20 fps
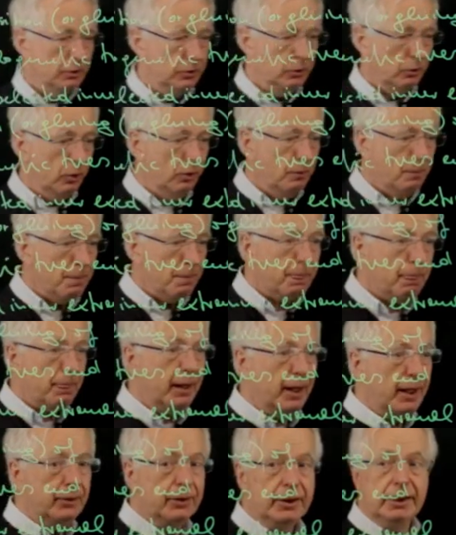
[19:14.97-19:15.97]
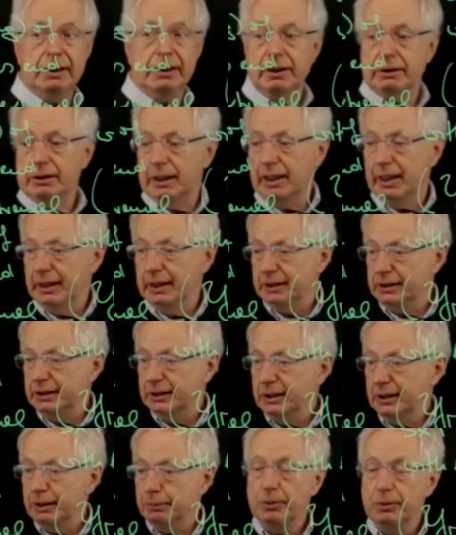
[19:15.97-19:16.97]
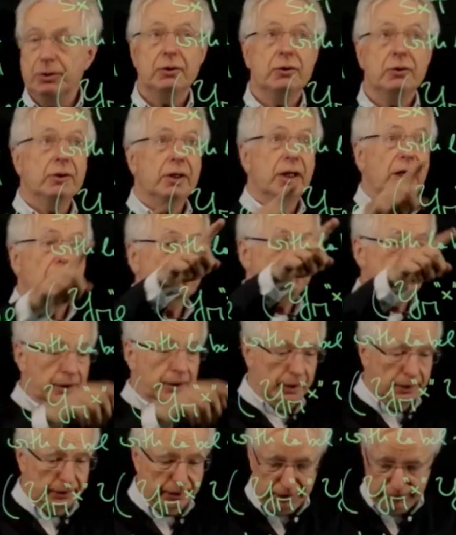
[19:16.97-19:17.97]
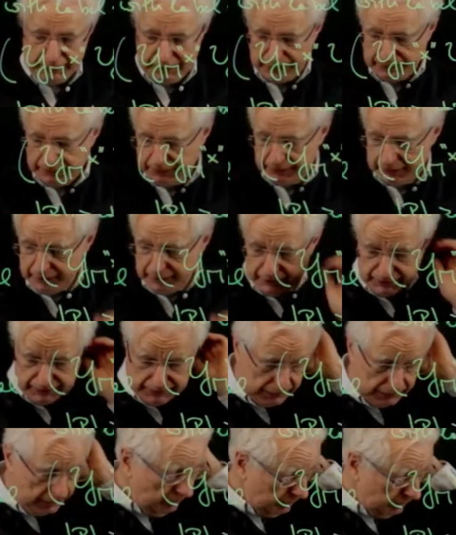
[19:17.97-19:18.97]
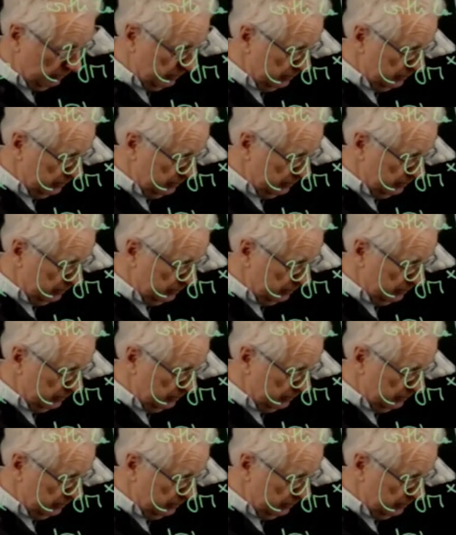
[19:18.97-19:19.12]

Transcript: So I think I, I keep this graph and I write it here.